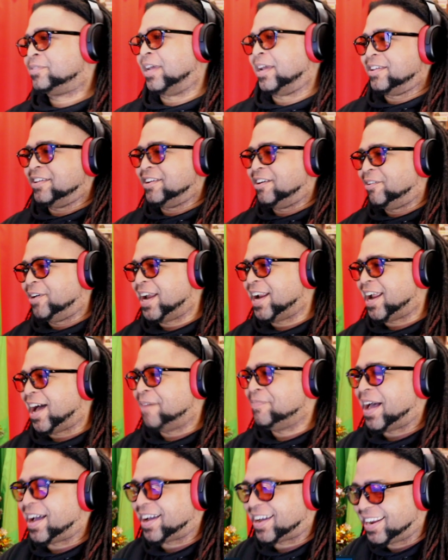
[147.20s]
You know what?
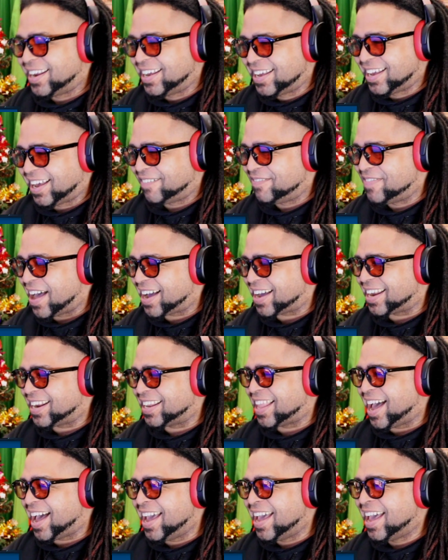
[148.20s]
I'm not gonna
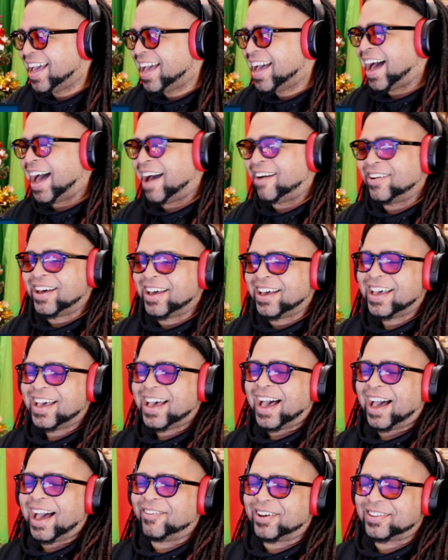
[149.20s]
lie.
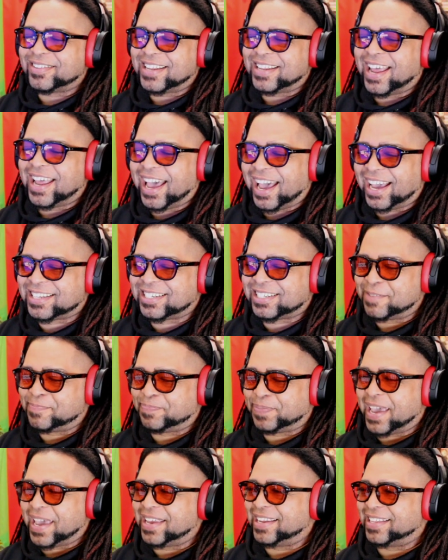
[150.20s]
I wasn't actually
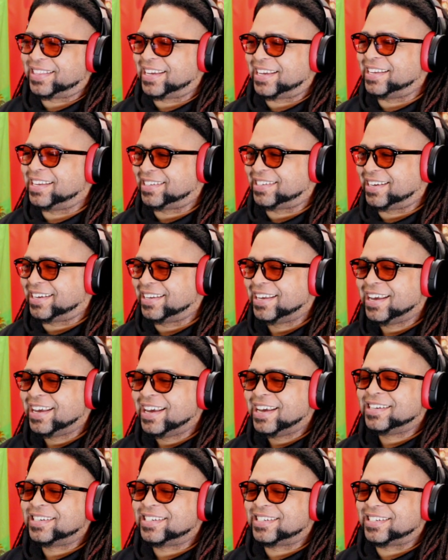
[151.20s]
paying attention.
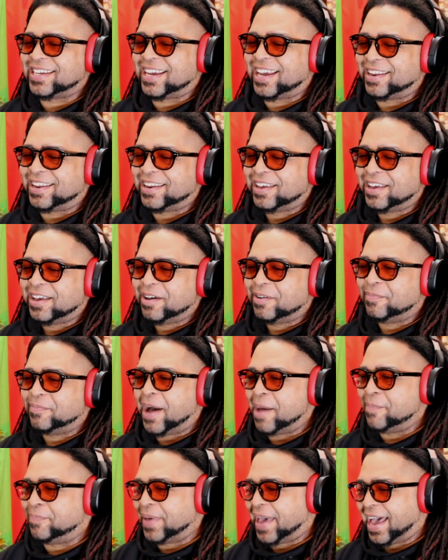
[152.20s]
Shit,
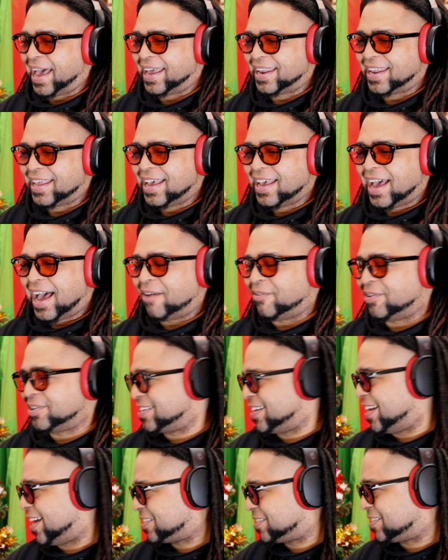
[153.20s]
my bad. I
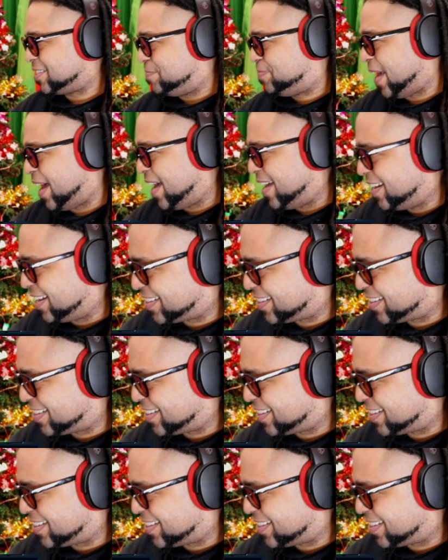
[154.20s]
wasn't actually paying